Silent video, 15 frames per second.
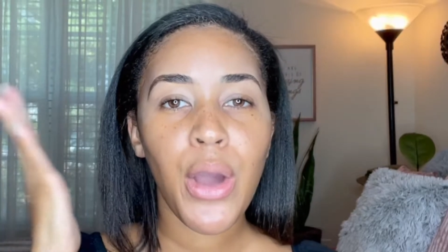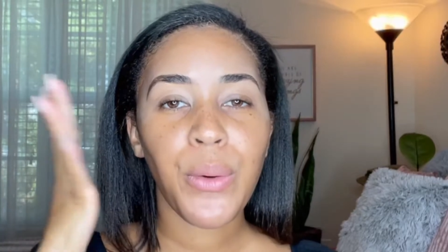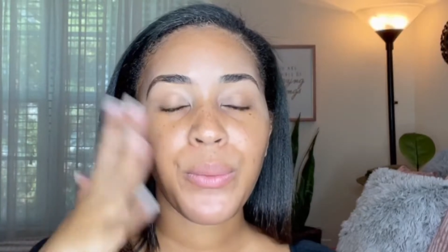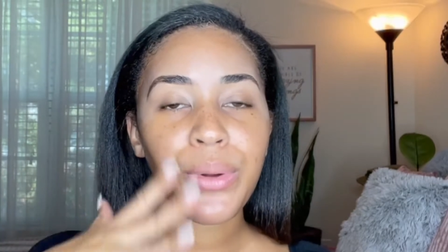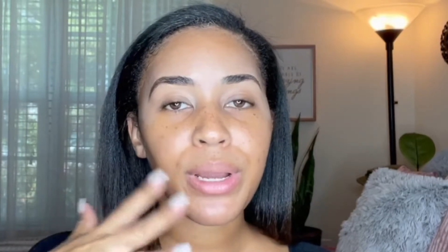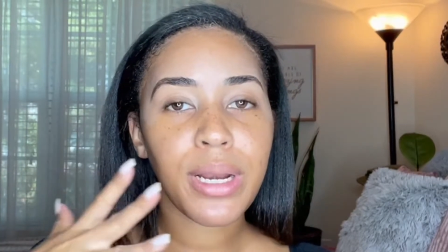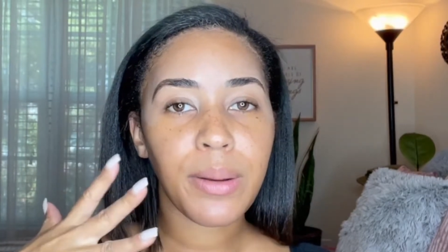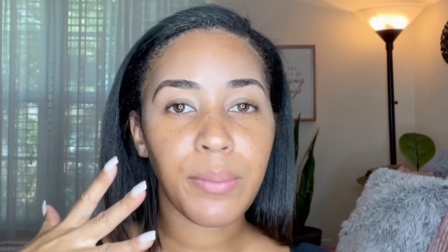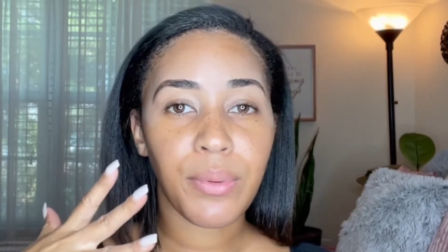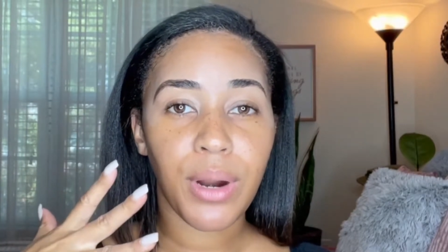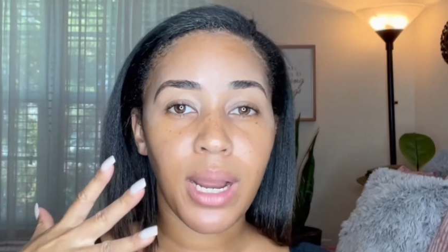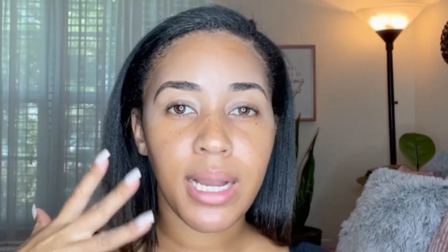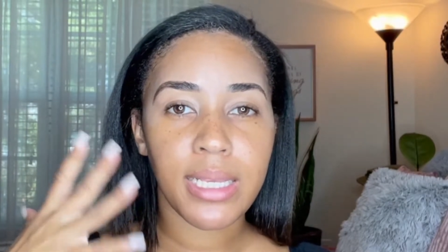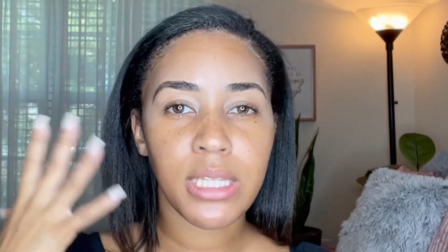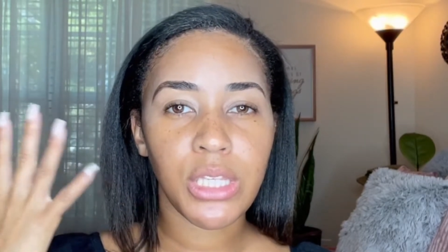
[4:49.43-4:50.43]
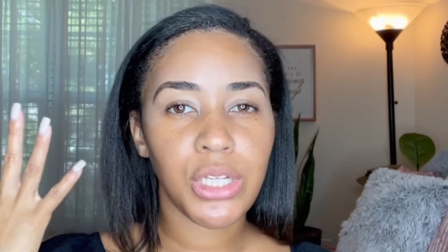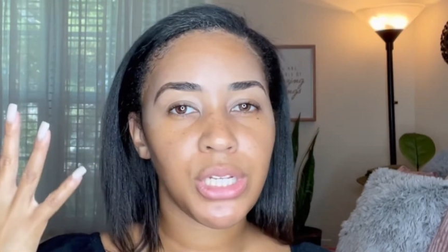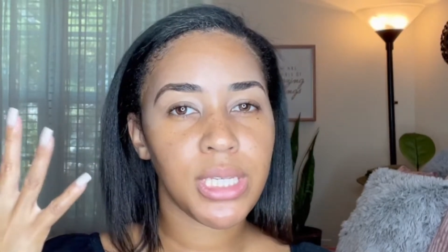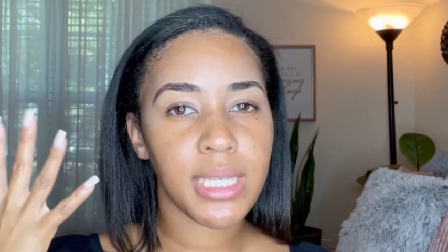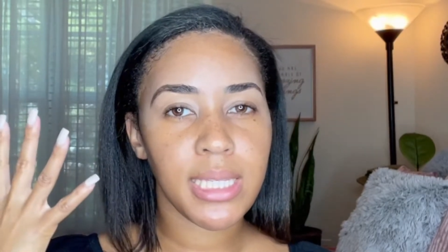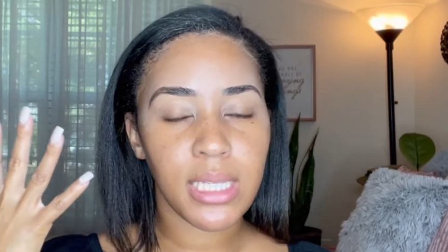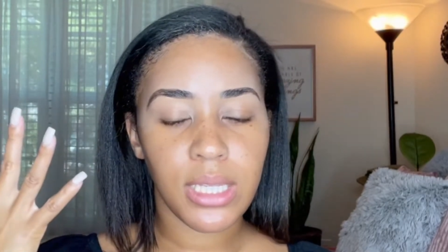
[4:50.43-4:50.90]
we're gonna bronze
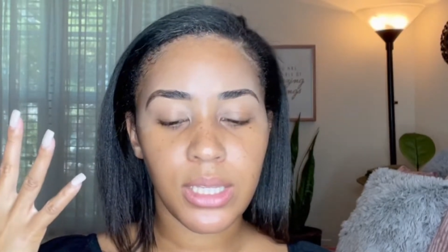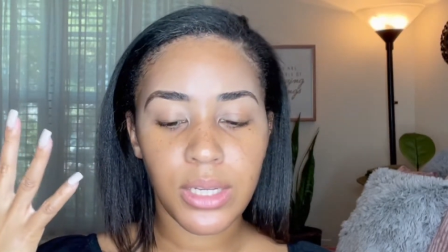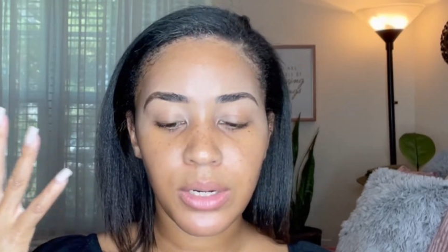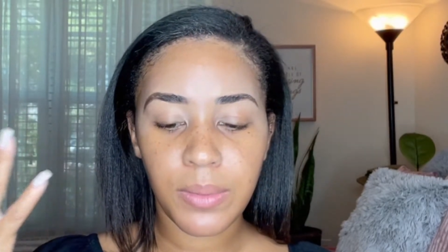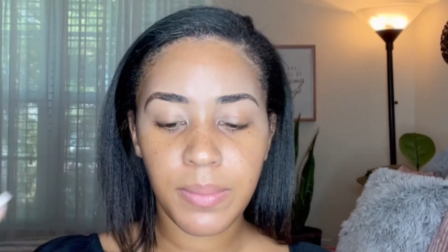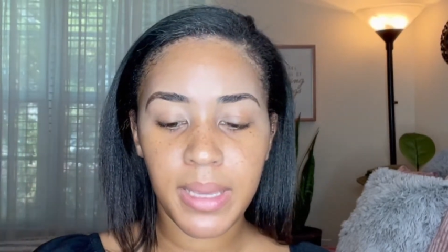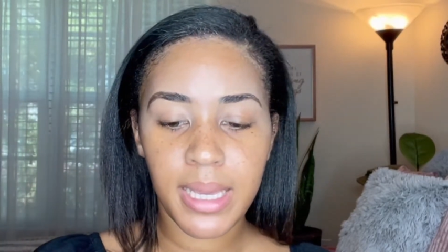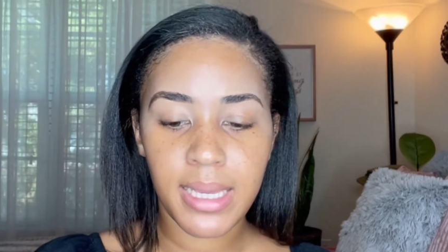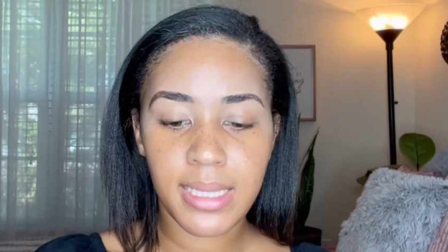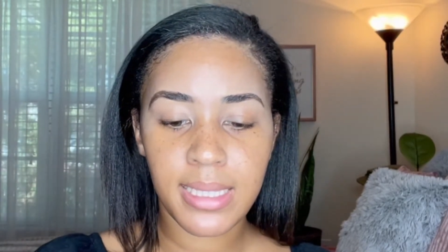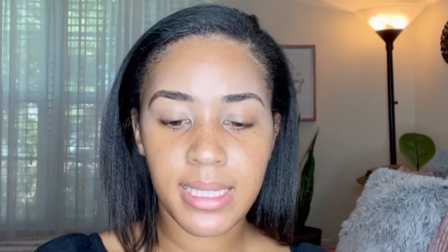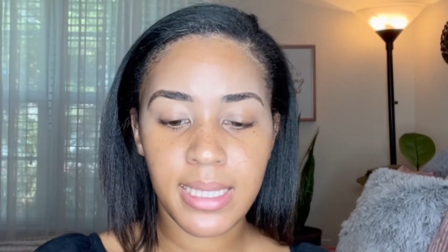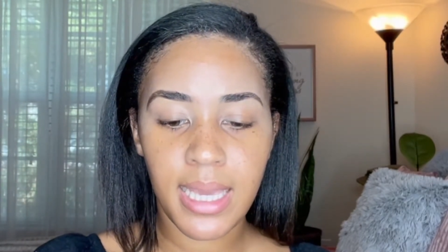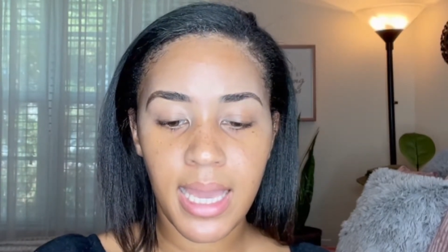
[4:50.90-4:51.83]
just a little bit.